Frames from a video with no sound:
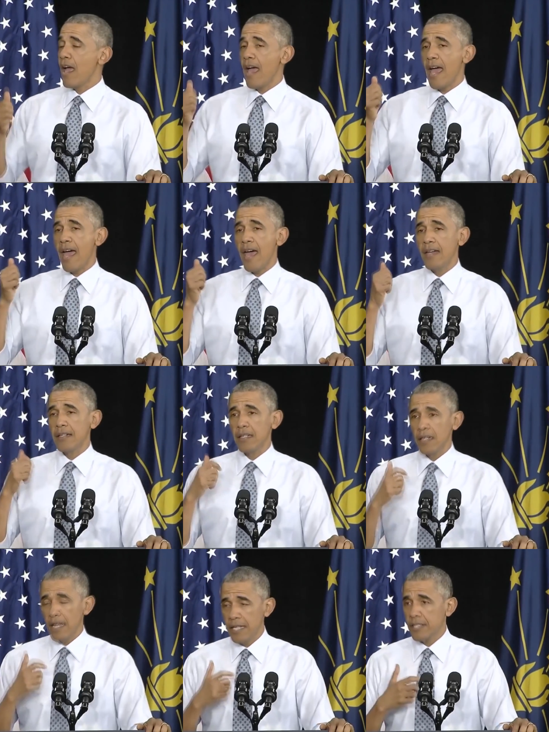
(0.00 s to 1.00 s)
And
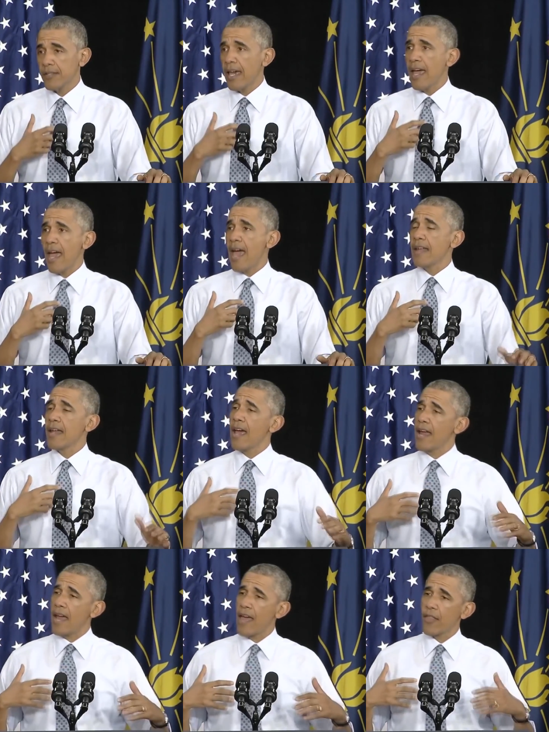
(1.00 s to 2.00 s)

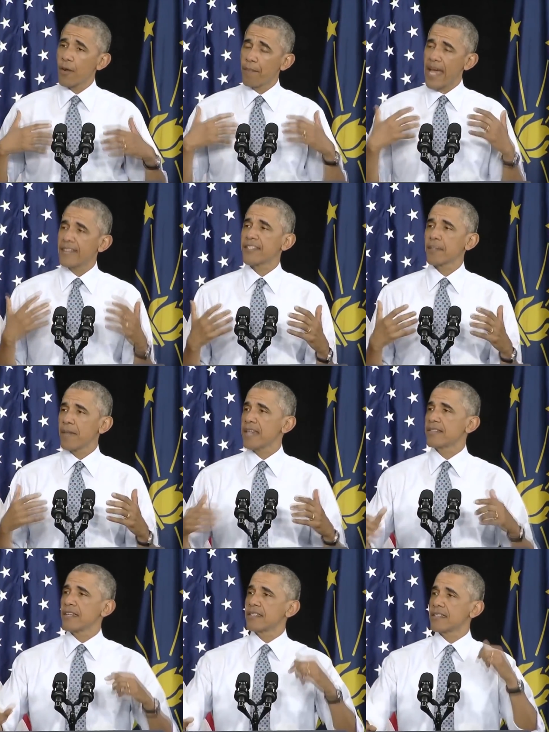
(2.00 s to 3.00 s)
their basic
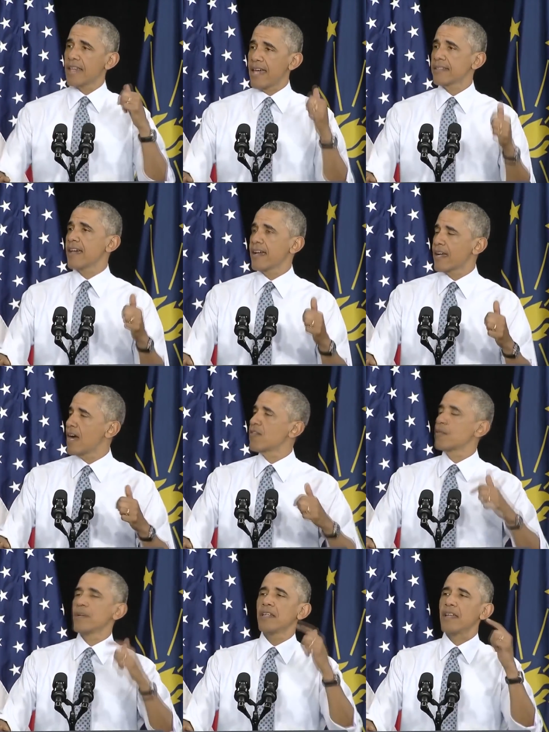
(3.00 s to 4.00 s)
message is
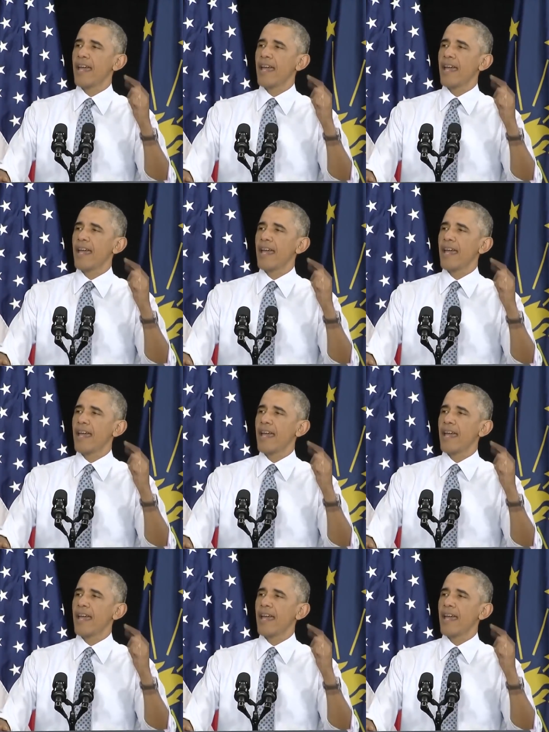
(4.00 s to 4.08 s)
anti-government,